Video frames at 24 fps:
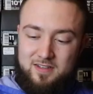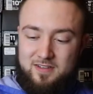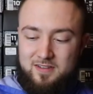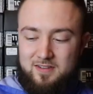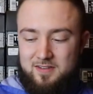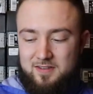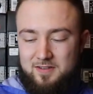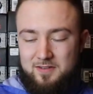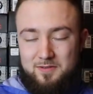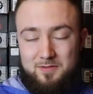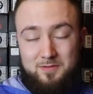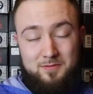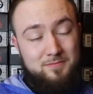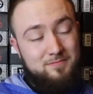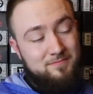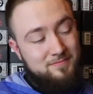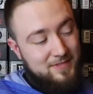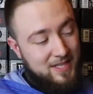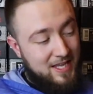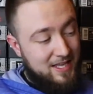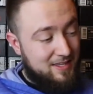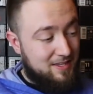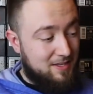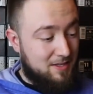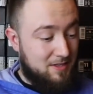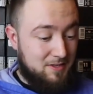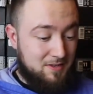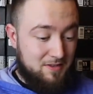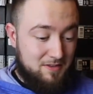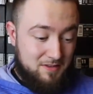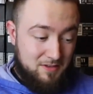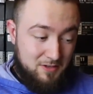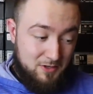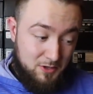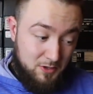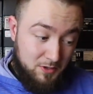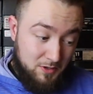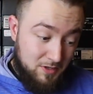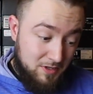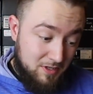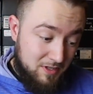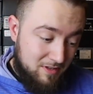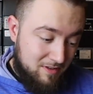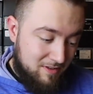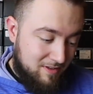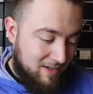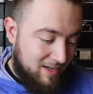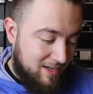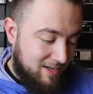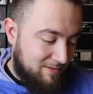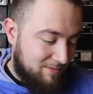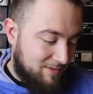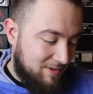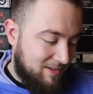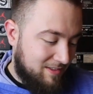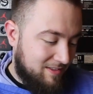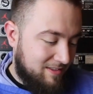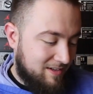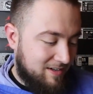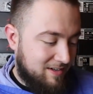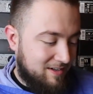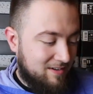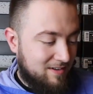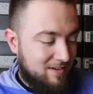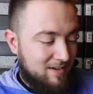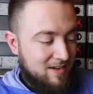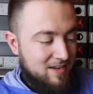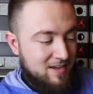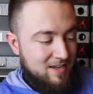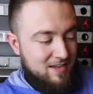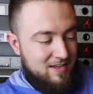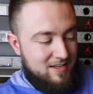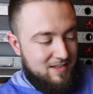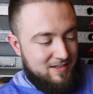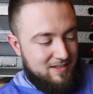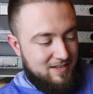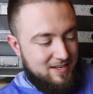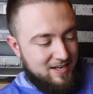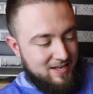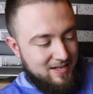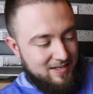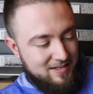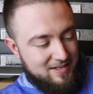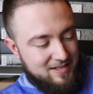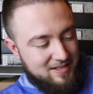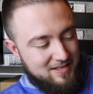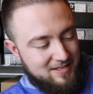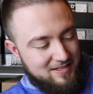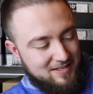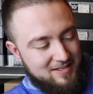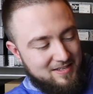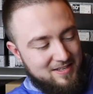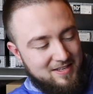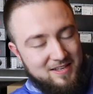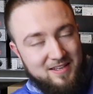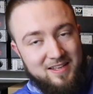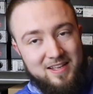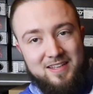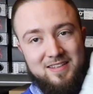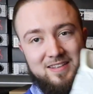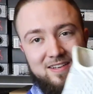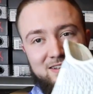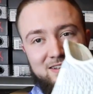So that's a good thing right there. Kind of see it had